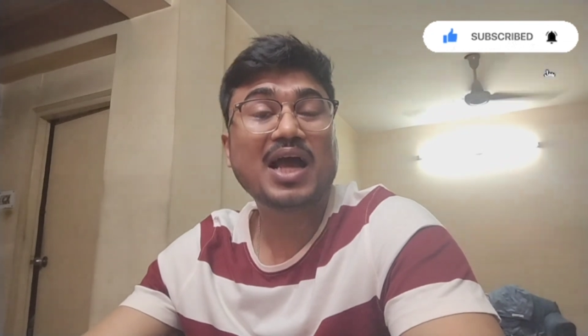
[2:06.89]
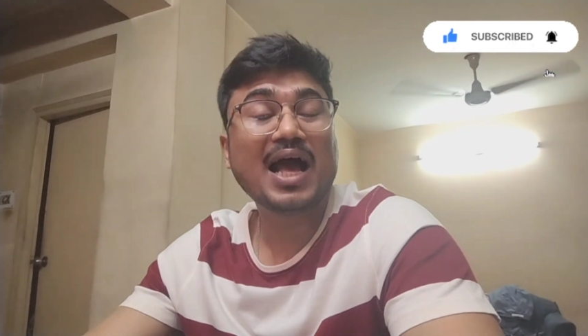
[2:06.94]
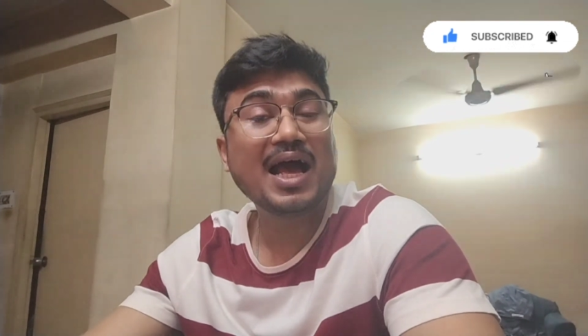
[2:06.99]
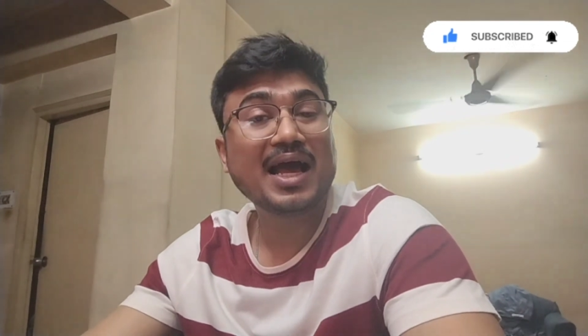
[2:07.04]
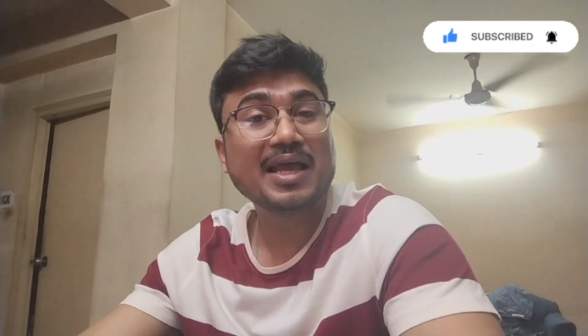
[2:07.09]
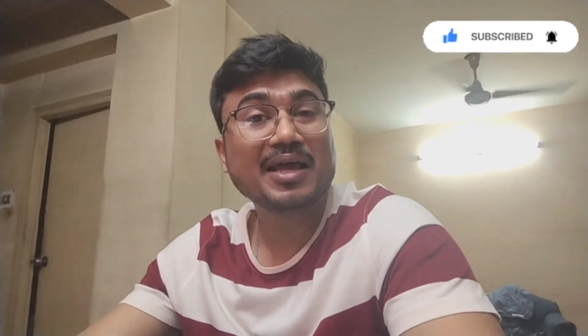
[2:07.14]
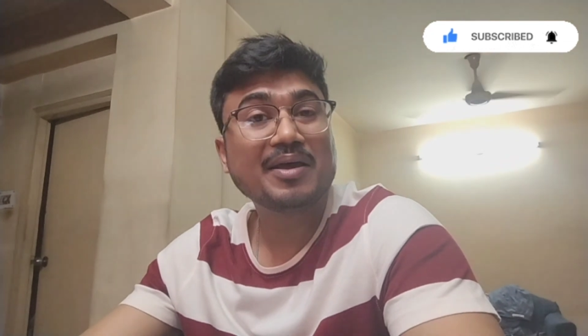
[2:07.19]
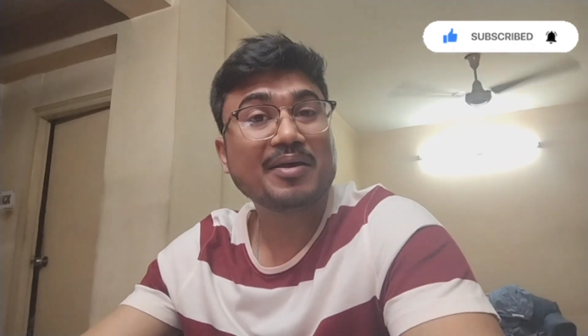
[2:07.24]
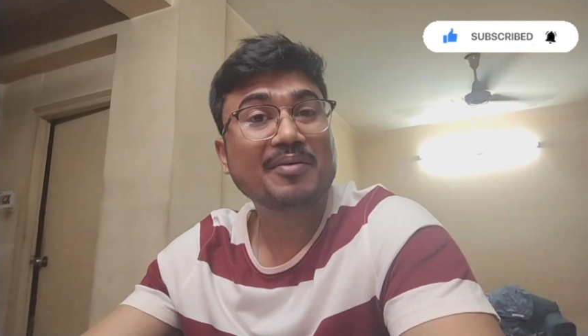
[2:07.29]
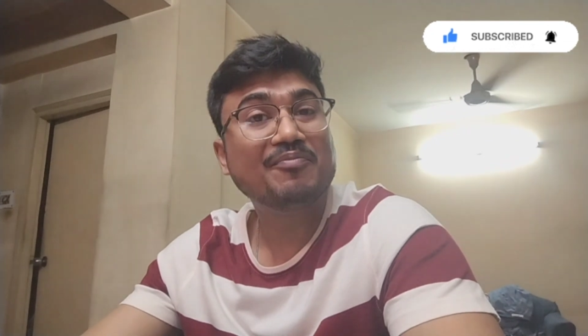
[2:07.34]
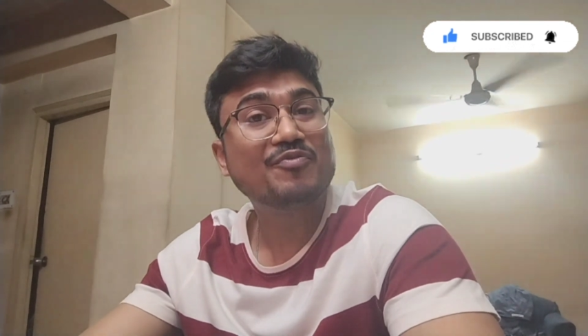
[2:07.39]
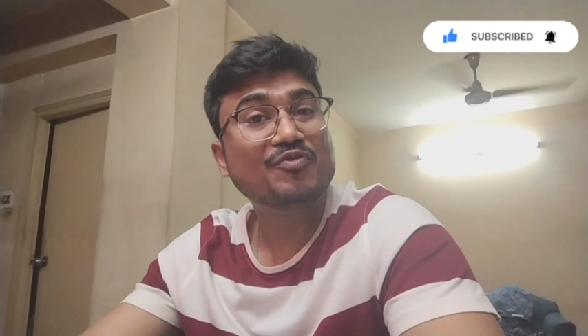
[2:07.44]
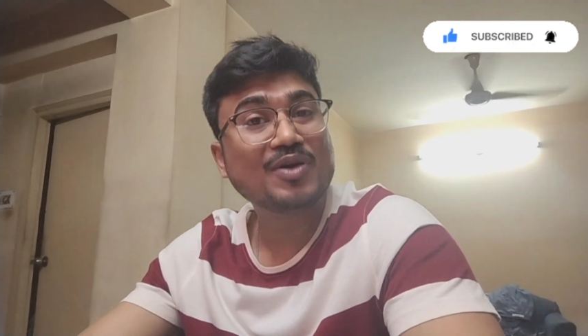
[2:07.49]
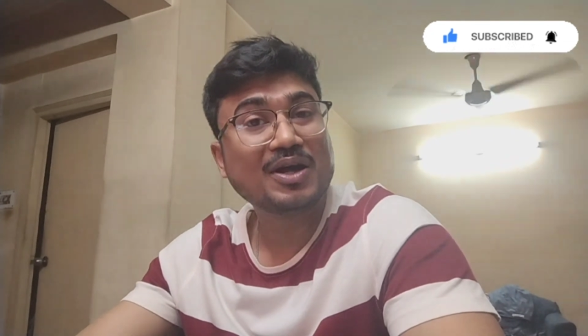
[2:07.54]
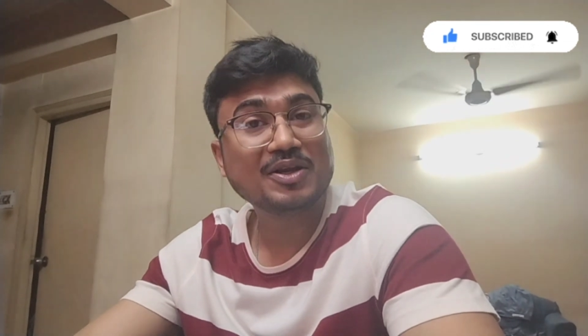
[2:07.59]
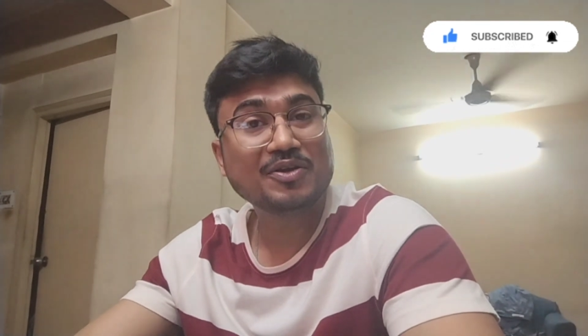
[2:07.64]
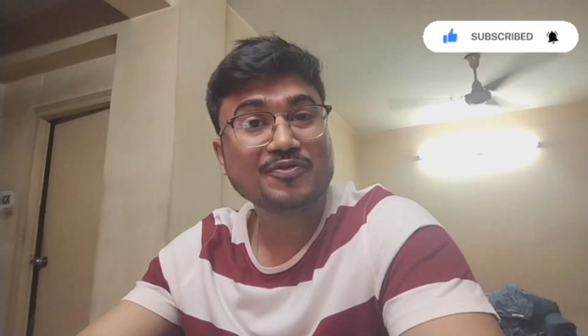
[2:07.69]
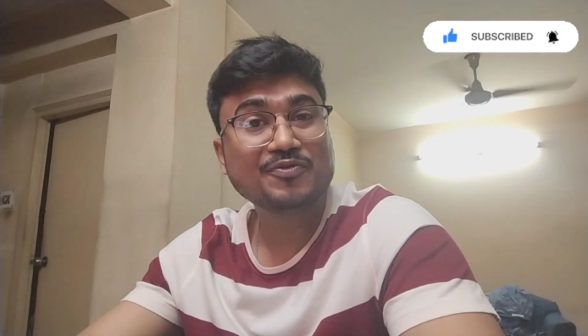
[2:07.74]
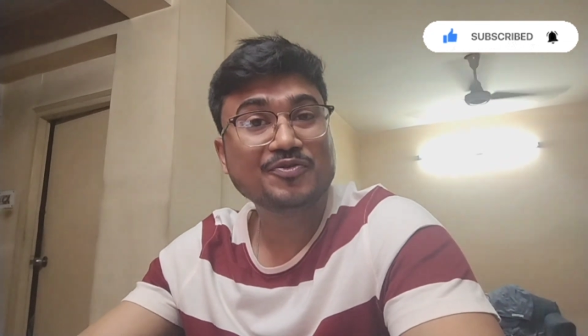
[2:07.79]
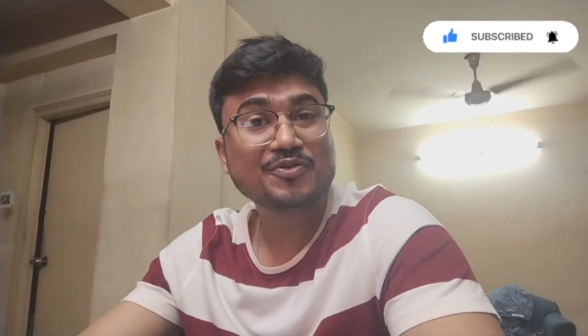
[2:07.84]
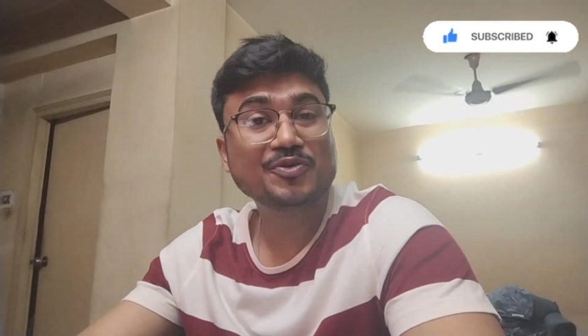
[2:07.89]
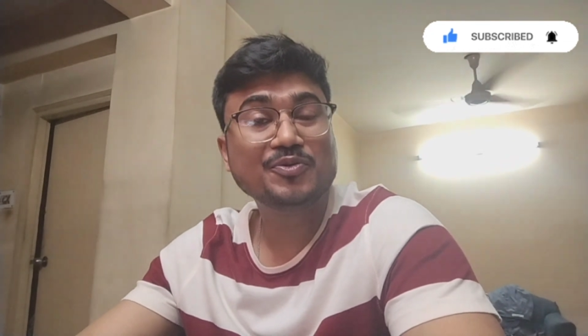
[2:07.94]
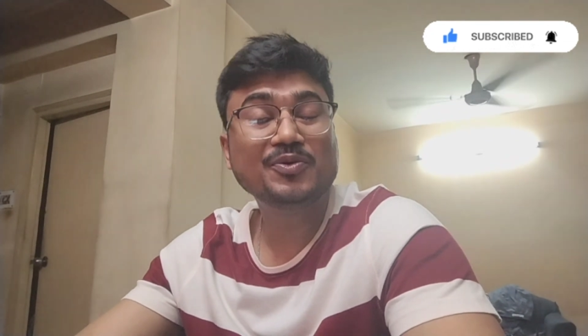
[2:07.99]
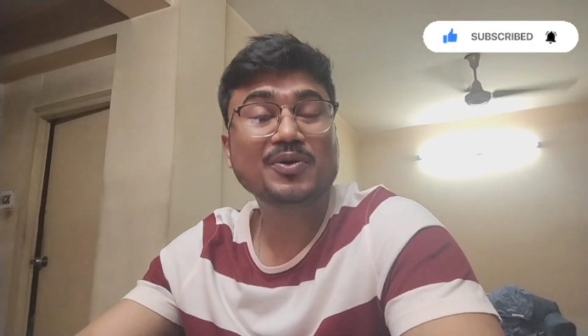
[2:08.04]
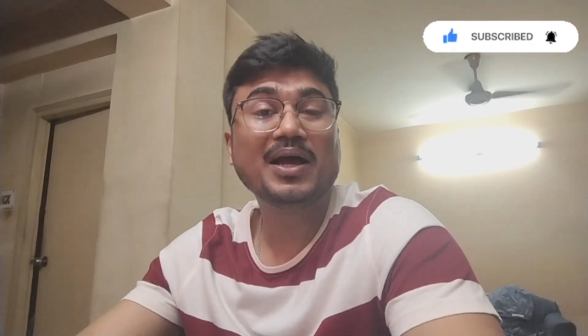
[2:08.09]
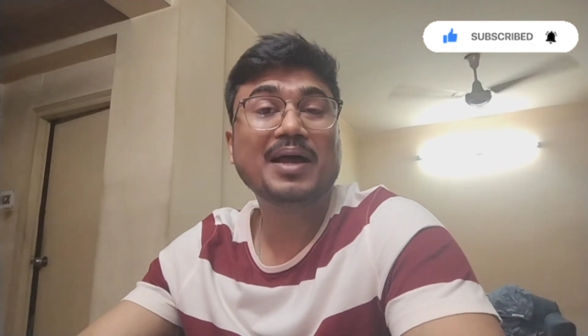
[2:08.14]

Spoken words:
I am one of you,